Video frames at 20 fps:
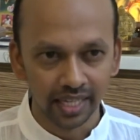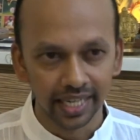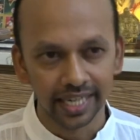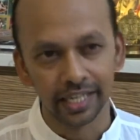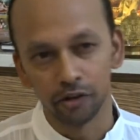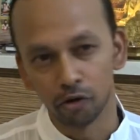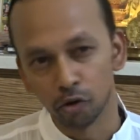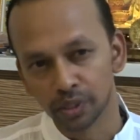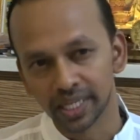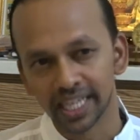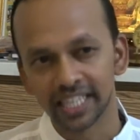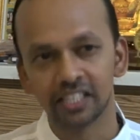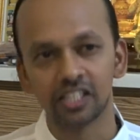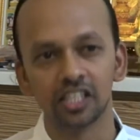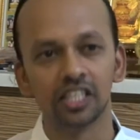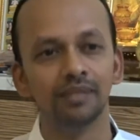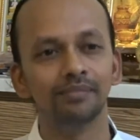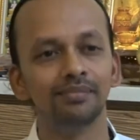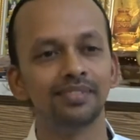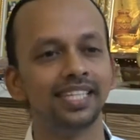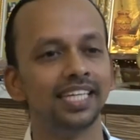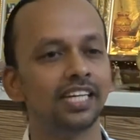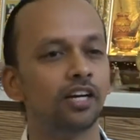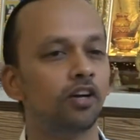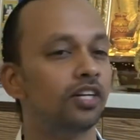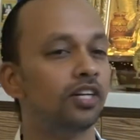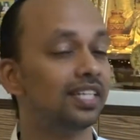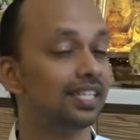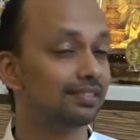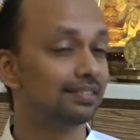In yogic terms, they
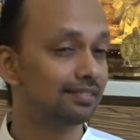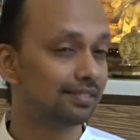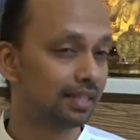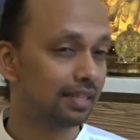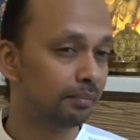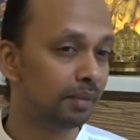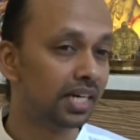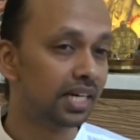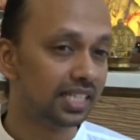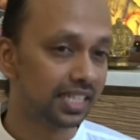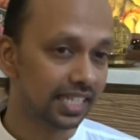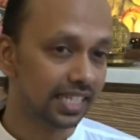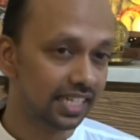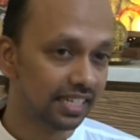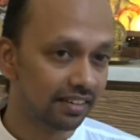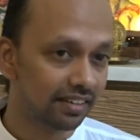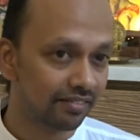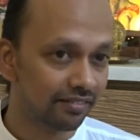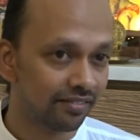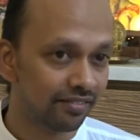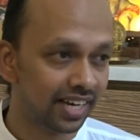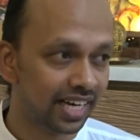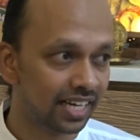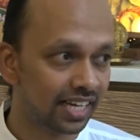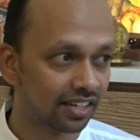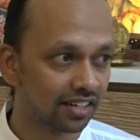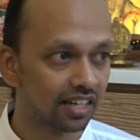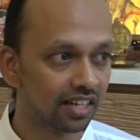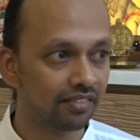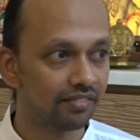call it as samadhi,
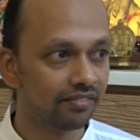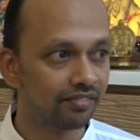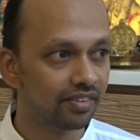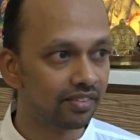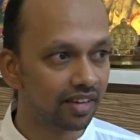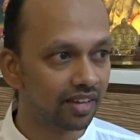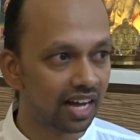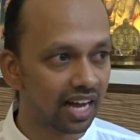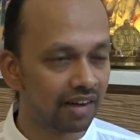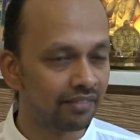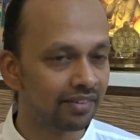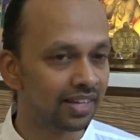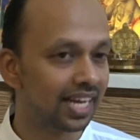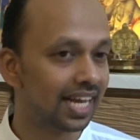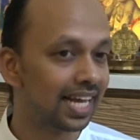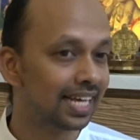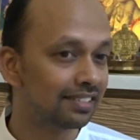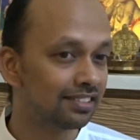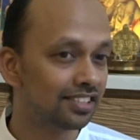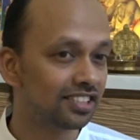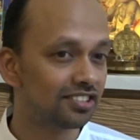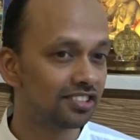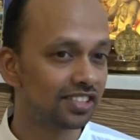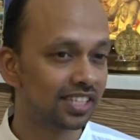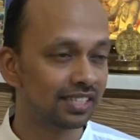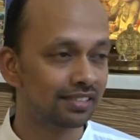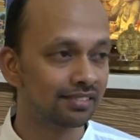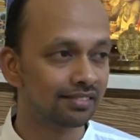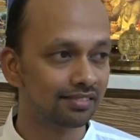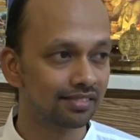where our
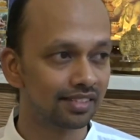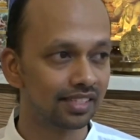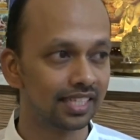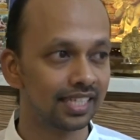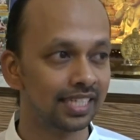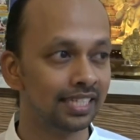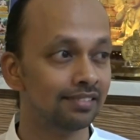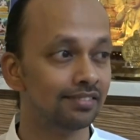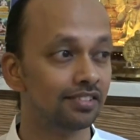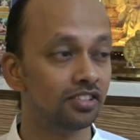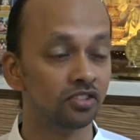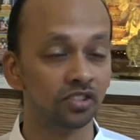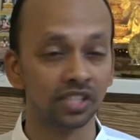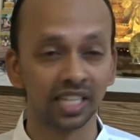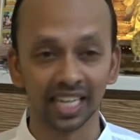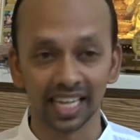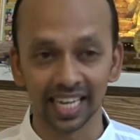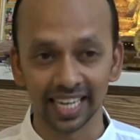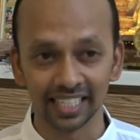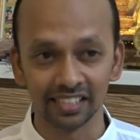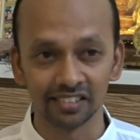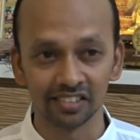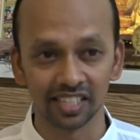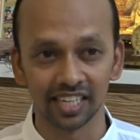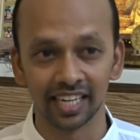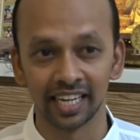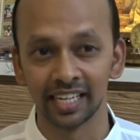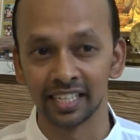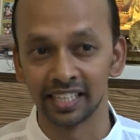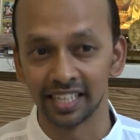existence is realized
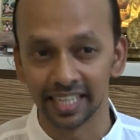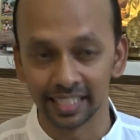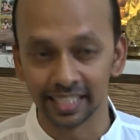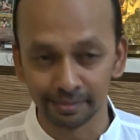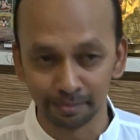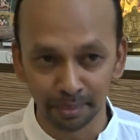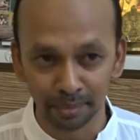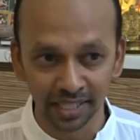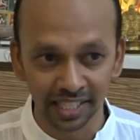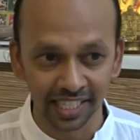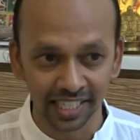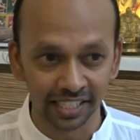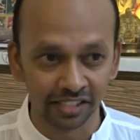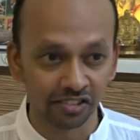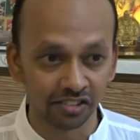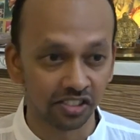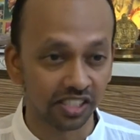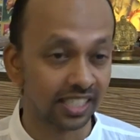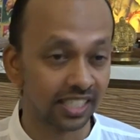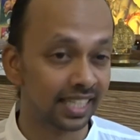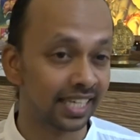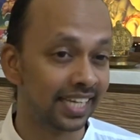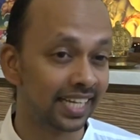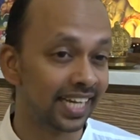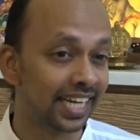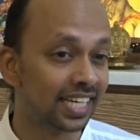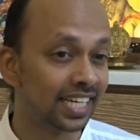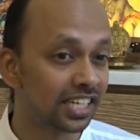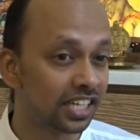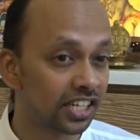and experienced in
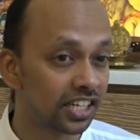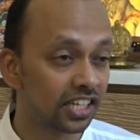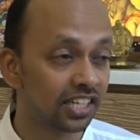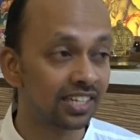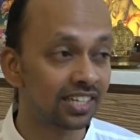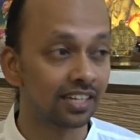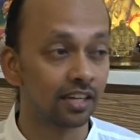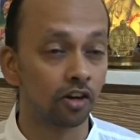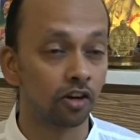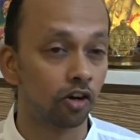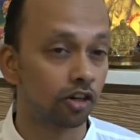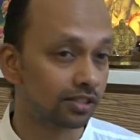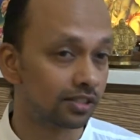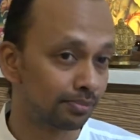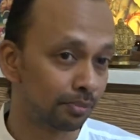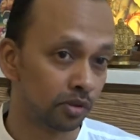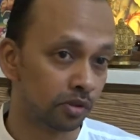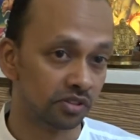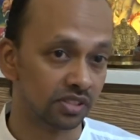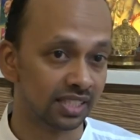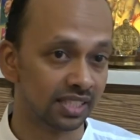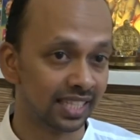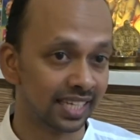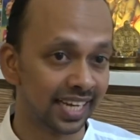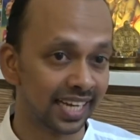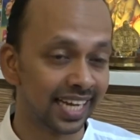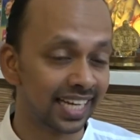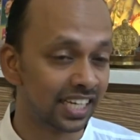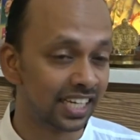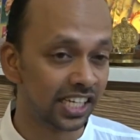the entire cosmos, in
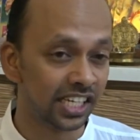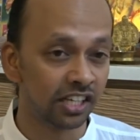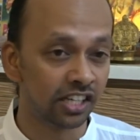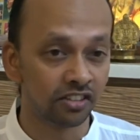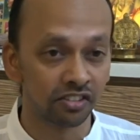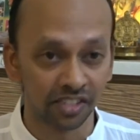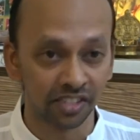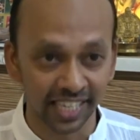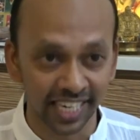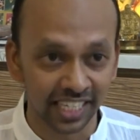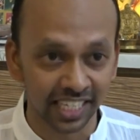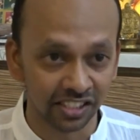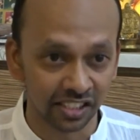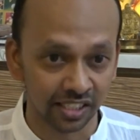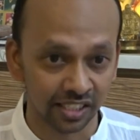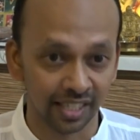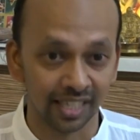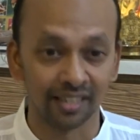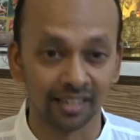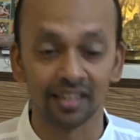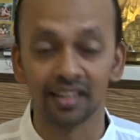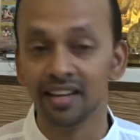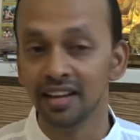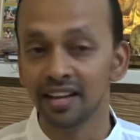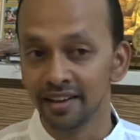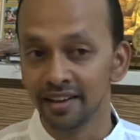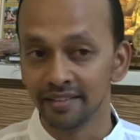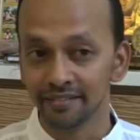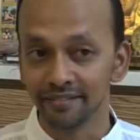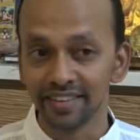the entire creation, that
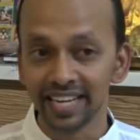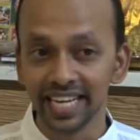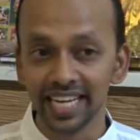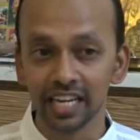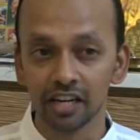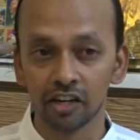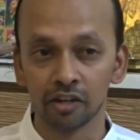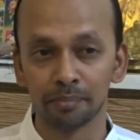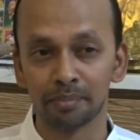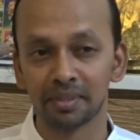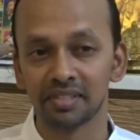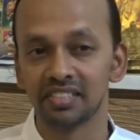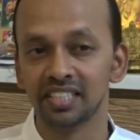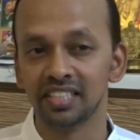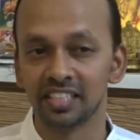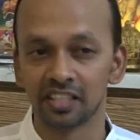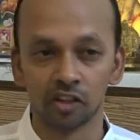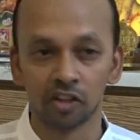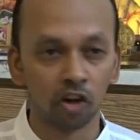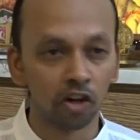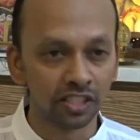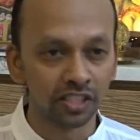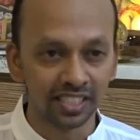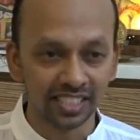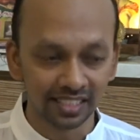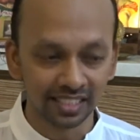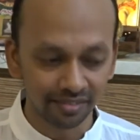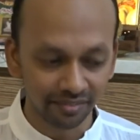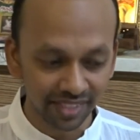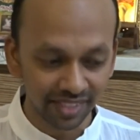we are present not
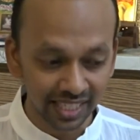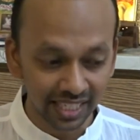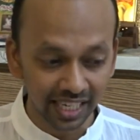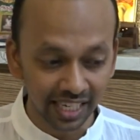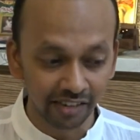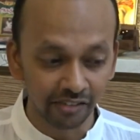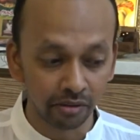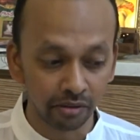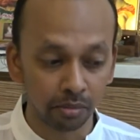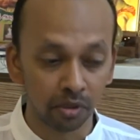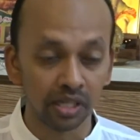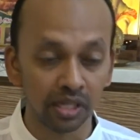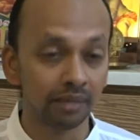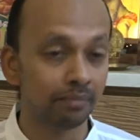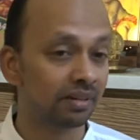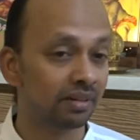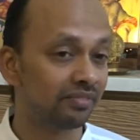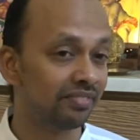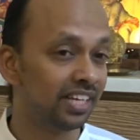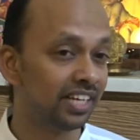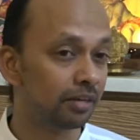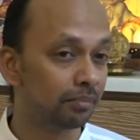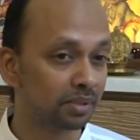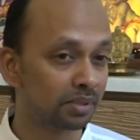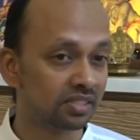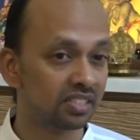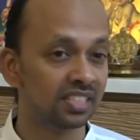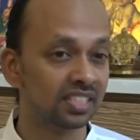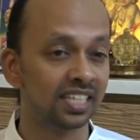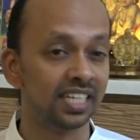just within our body, but we are
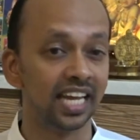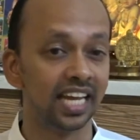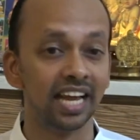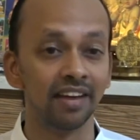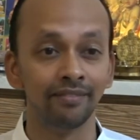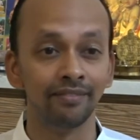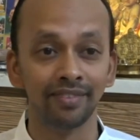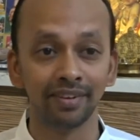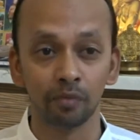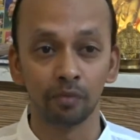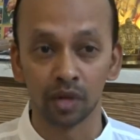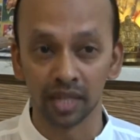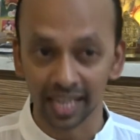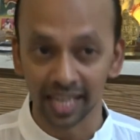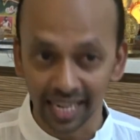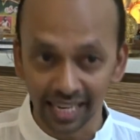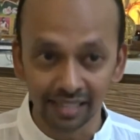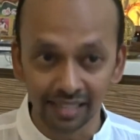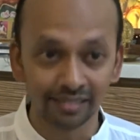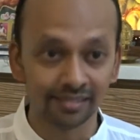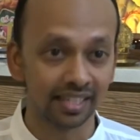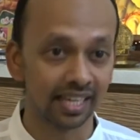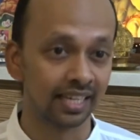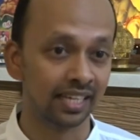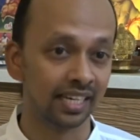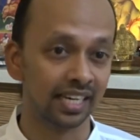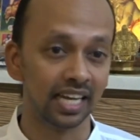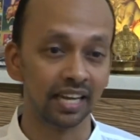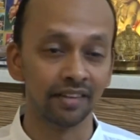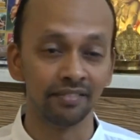present in everyone else
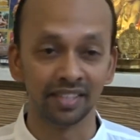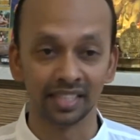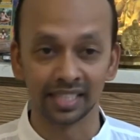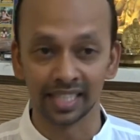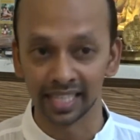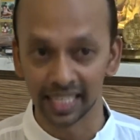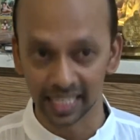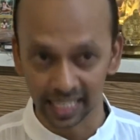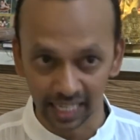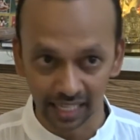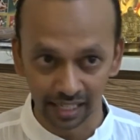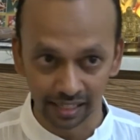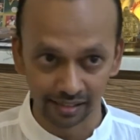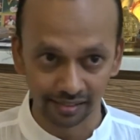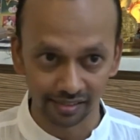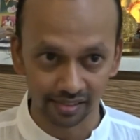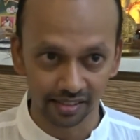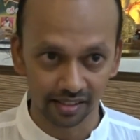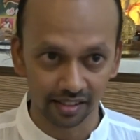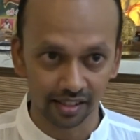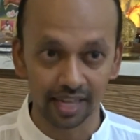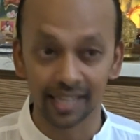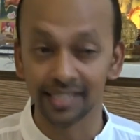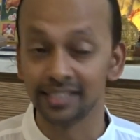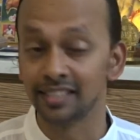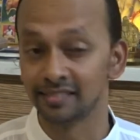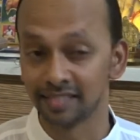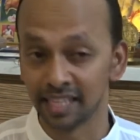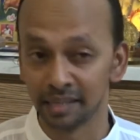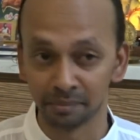and everything else
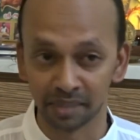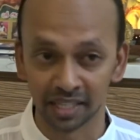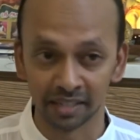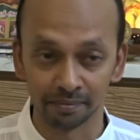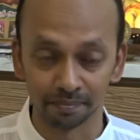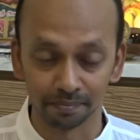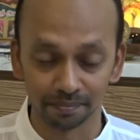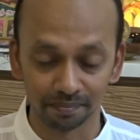at the same time.